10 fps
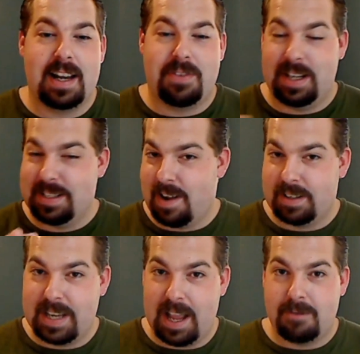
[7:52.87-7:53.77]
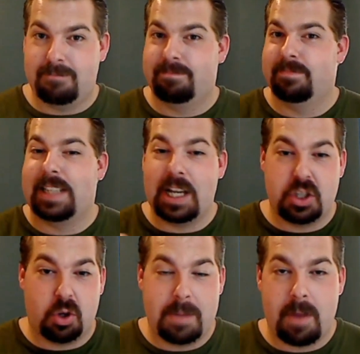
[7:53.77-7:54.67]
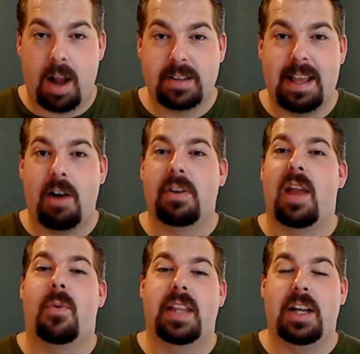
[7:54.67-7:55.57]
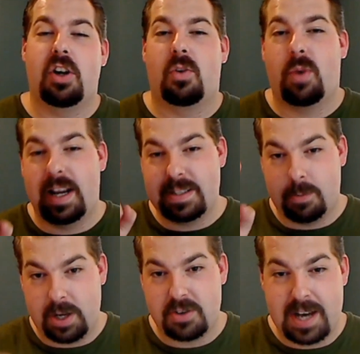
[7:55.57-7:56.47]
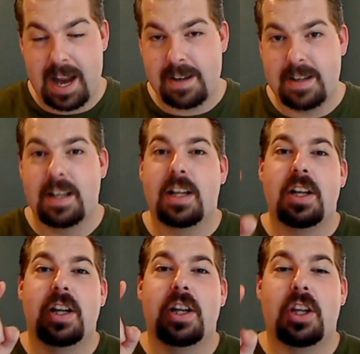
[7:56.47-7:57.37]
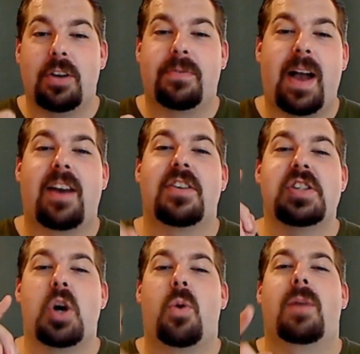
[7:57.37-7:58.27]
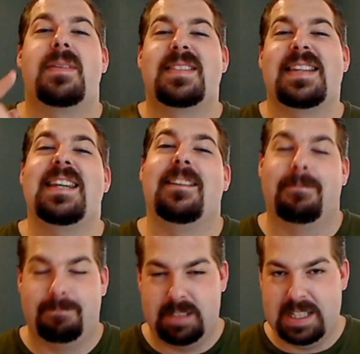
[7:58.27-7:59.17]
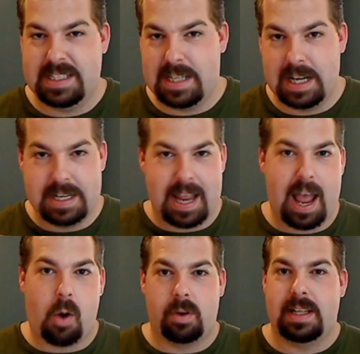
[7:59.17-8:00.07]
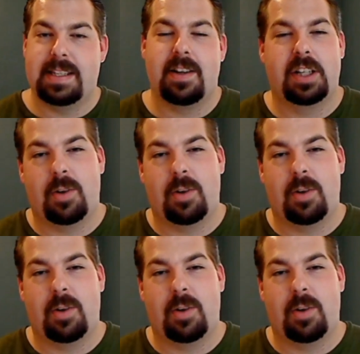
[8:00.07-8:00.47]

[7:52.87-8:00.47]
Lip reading: If he gets knocked out, they show him knocked out, and when they go to raise the winner's hand, your fighter is nowhere to be seen. He's done, out. He's still on the